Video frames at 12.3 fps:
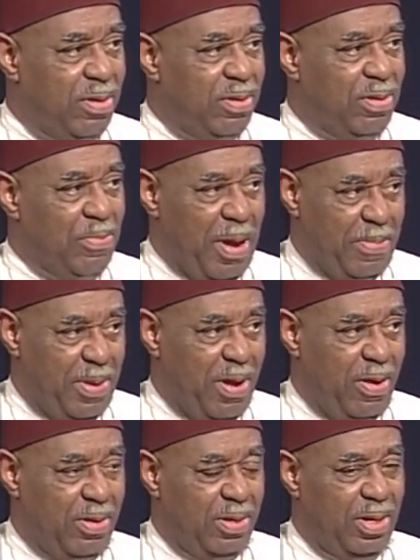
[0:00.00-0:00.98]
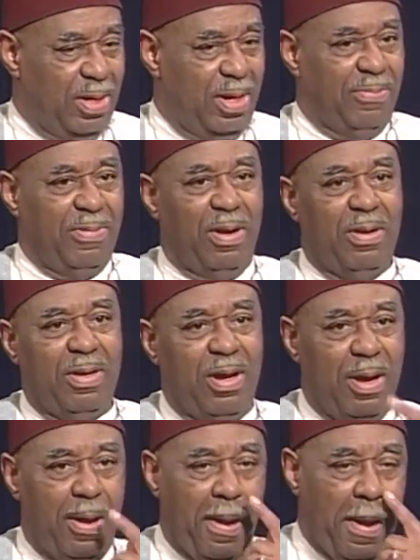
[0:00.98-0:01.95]
to my parents. He lived on
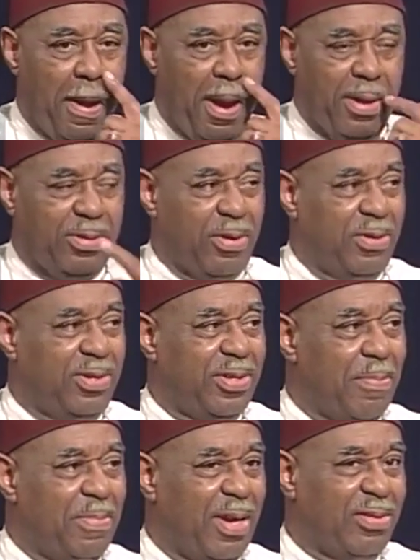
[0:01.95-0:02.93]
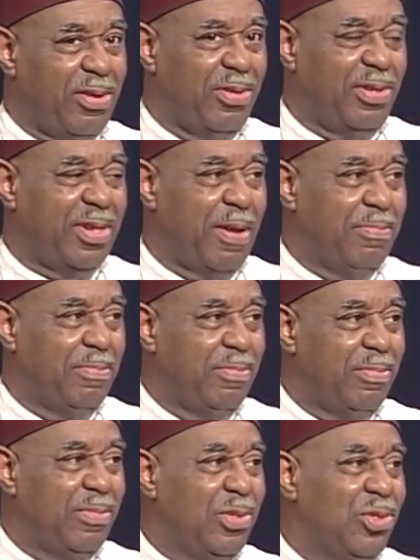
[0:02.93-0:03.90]
at
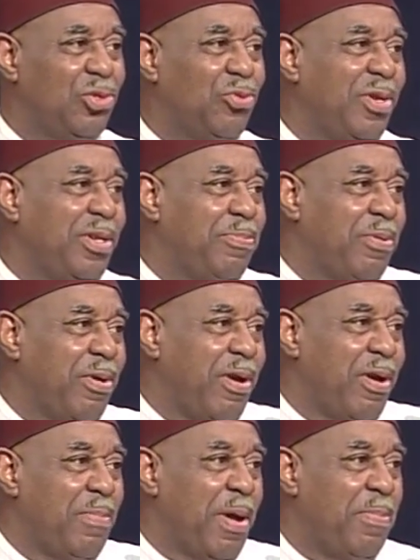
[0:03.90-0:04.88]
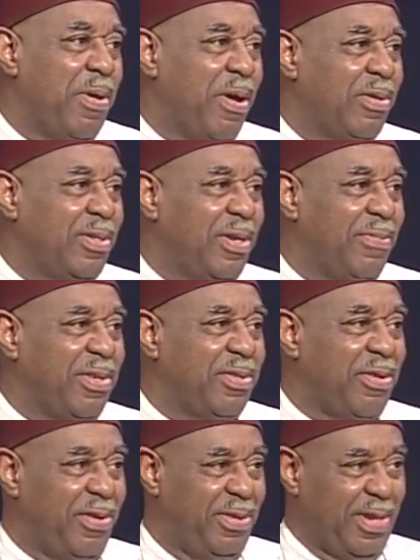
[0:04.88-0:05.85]
3720 Prairie, and my parents lived at
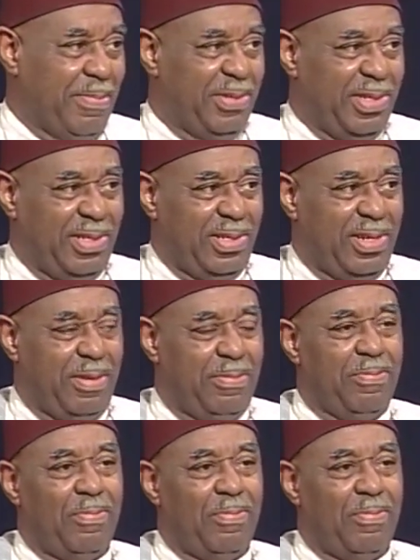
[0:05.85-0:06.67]
3716